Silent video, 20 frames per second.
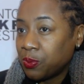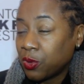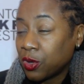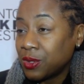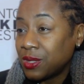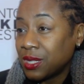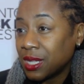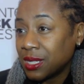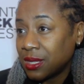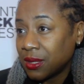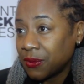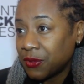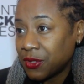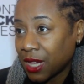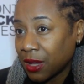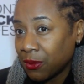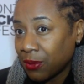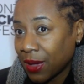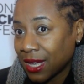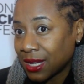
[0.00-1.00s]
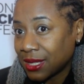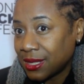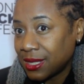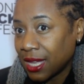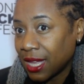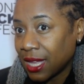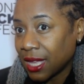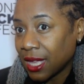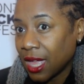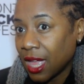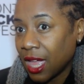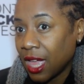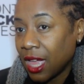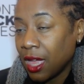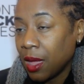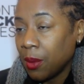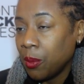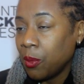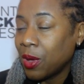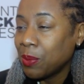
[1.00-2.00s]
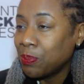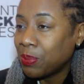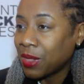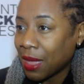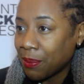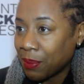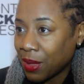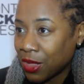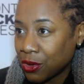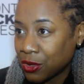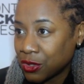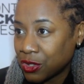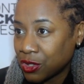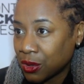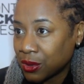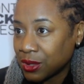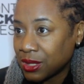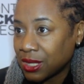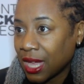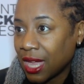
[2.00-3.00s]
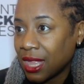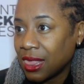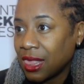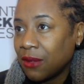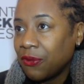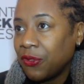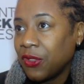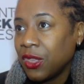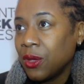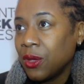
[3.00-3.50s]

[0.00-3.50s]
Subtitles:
process of directing When Black Mothers Don't Say I Love